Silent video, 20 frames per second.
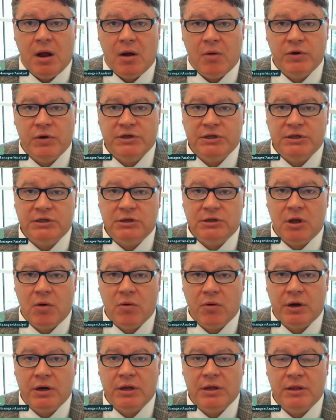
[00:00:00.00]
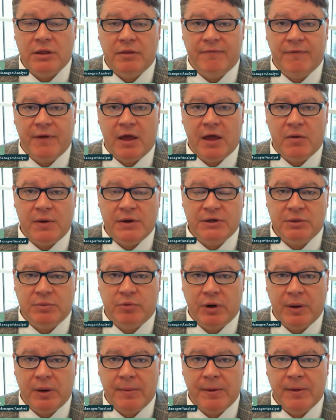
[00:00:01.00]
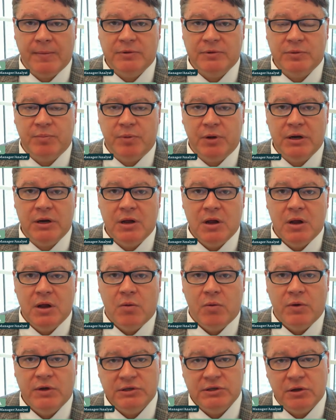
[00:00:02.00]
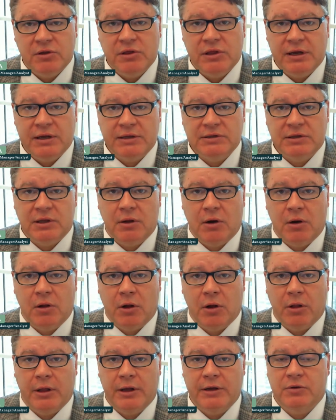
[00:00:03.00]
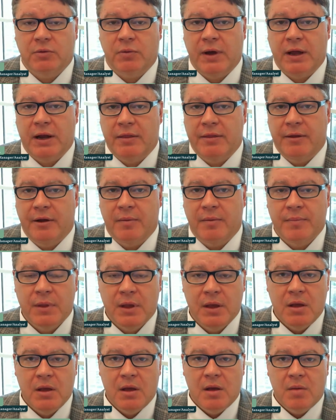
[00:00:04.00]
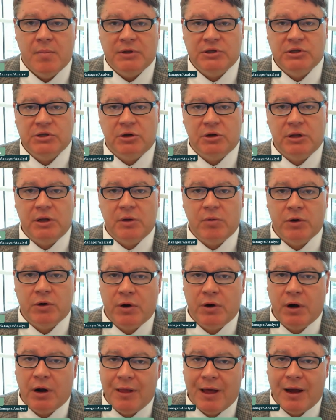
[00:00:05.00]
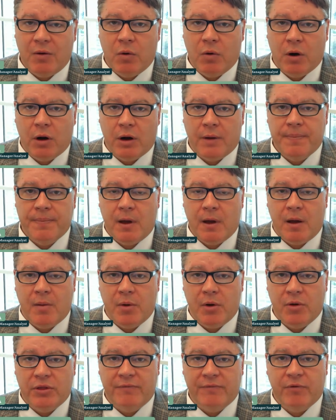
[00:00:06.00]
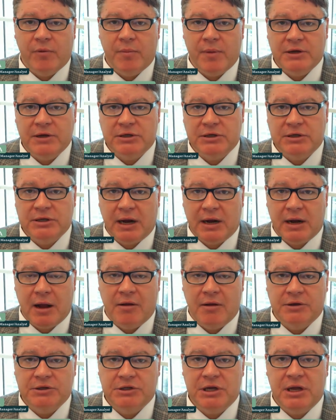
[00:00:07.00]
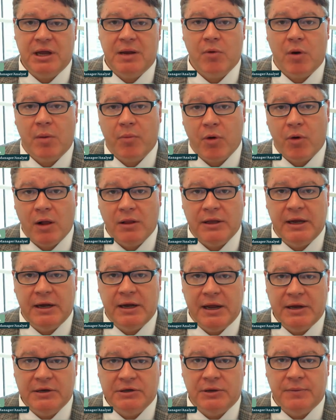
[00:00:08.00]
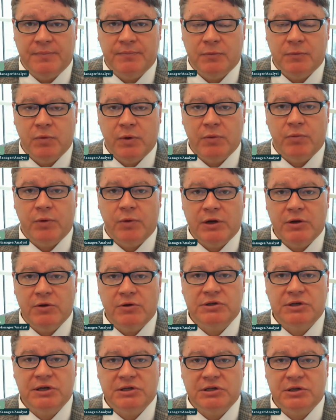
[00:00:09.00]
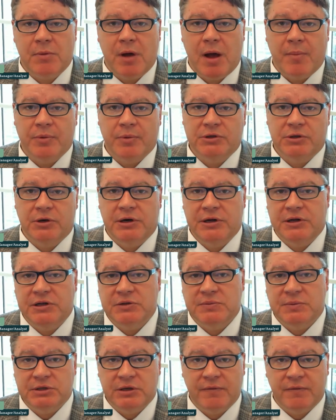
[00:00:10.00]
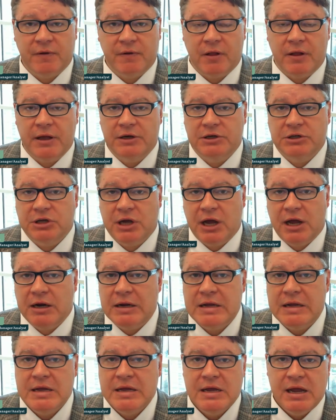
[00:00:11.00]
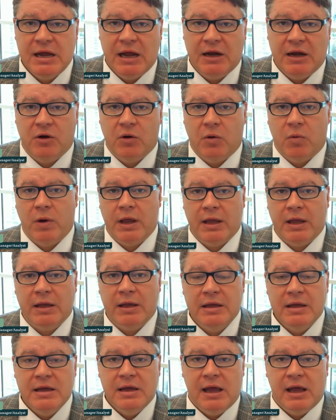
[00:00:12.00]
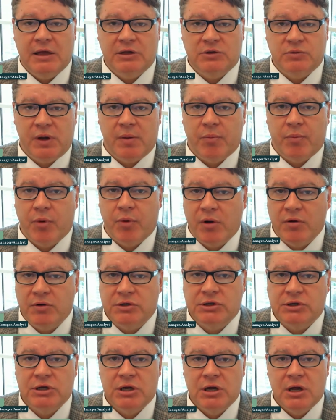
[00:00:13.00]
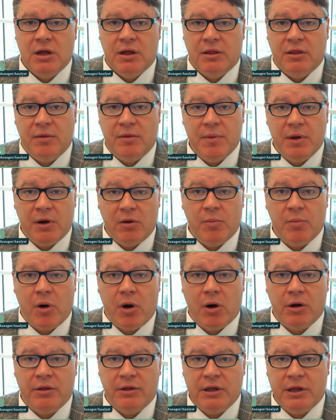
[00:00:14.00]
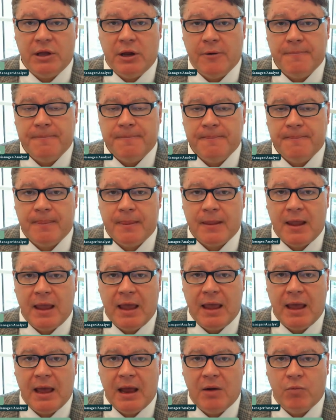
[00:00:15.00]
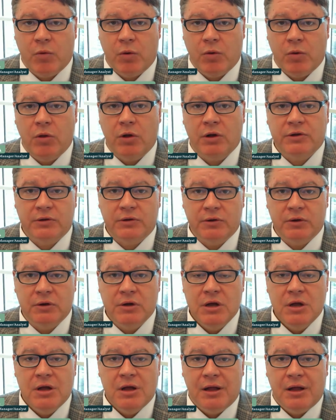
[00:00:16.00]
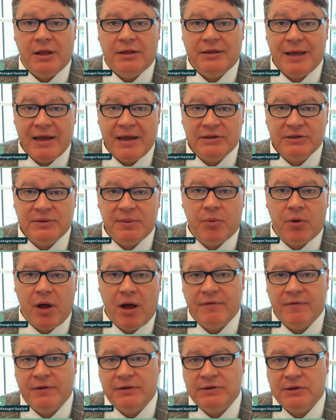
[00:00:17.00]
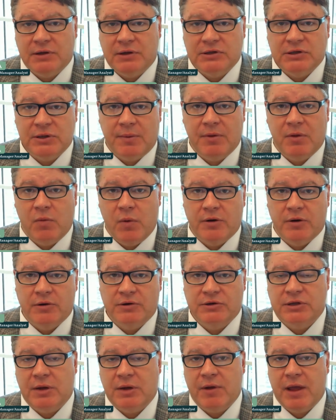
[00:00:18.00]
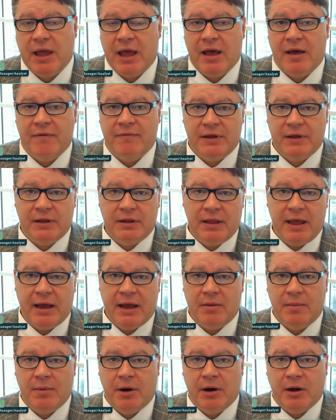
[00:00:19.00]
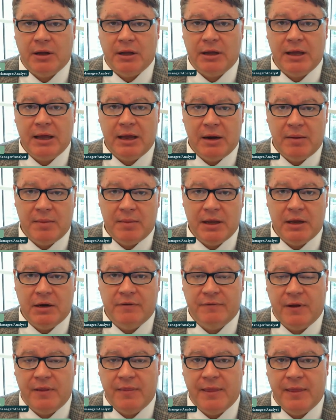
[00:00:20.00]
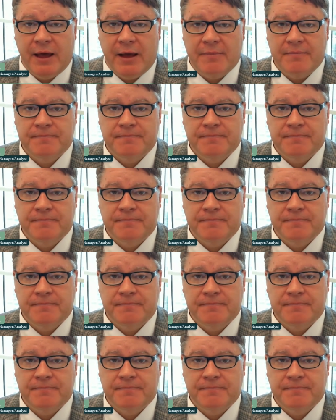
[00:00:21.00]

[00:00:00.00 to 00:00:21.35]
which has lowered valuation premiums, but we still think it's a little early to wade in there. But certainly we're doing a lot of work on both information technology and more broadly in Asia. We do see some opportunities specifically in China and Korea as we approach the middle part of the year, and we'll look to take some profits on some of the winners that we have in Latin America and in the fund.